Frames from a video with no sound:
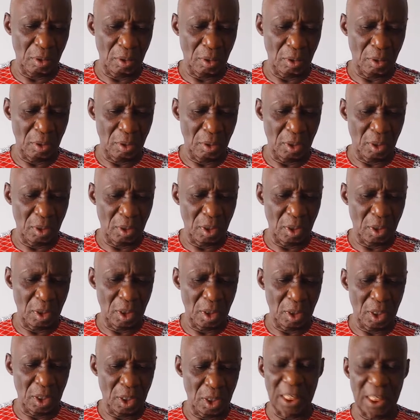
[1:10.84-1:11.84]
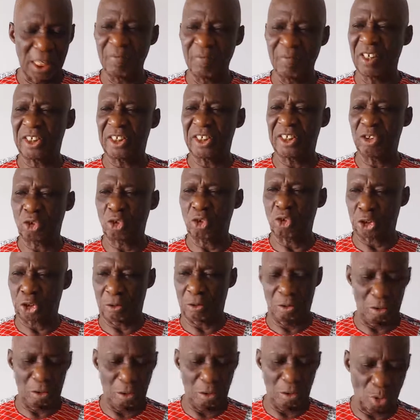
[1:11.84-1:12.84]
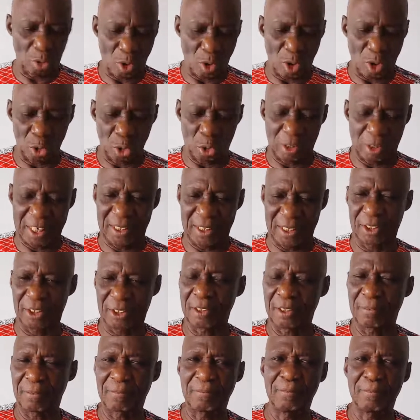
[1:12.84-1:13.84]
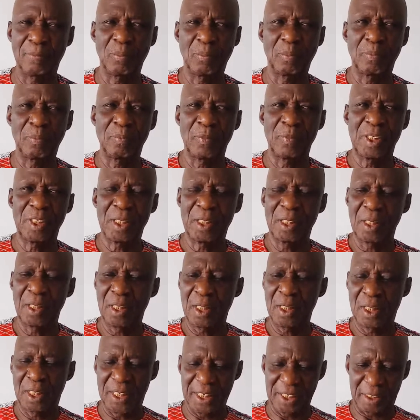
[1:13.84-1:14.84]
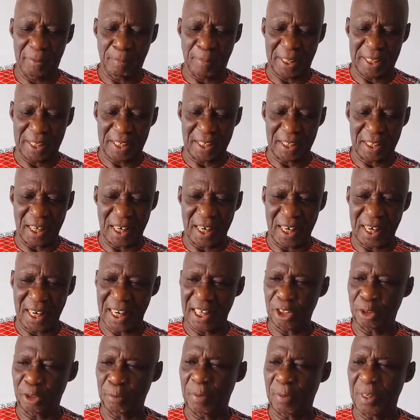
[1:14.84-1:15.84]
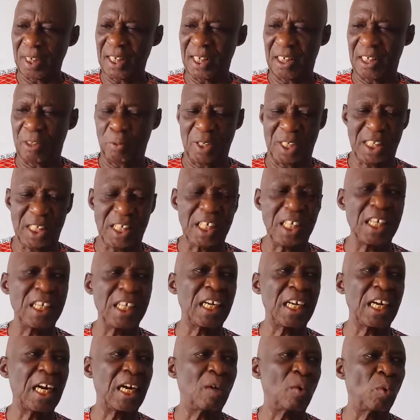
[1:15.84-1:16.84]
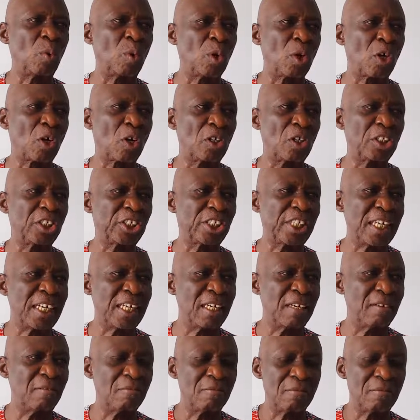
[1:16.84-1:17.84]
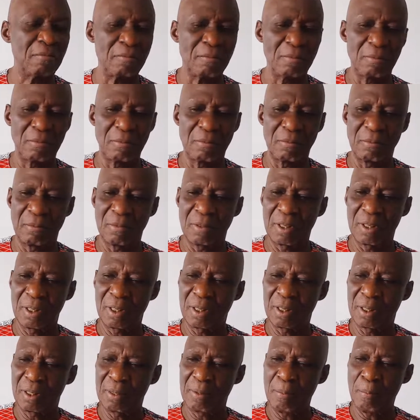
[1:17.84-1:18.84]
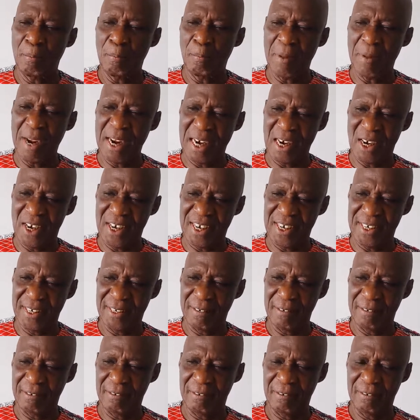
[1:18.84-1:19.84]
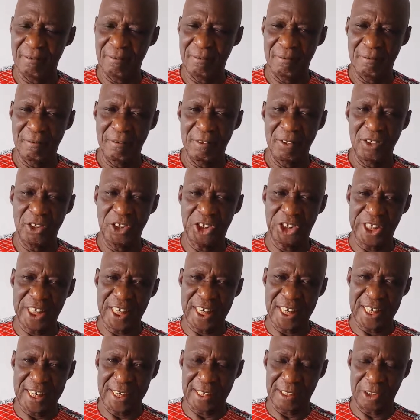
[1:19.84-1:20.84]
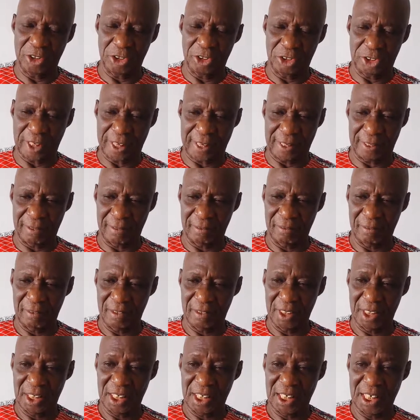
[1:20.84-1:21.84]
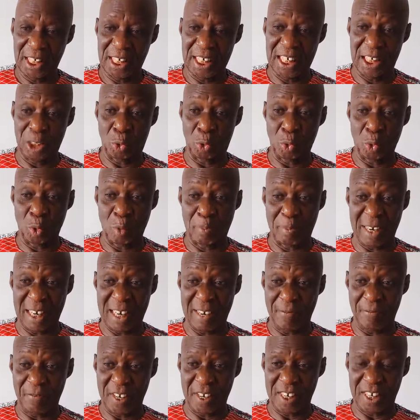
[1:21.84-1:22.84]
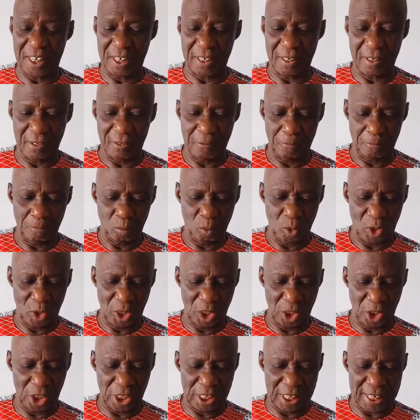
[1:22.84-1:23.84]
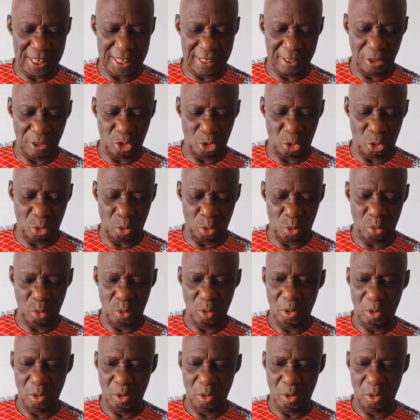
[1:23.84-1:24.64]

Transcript: give this instruction to all students. This particular aspect that we're dealing now will concern mainly JS3. It will benefit JS2.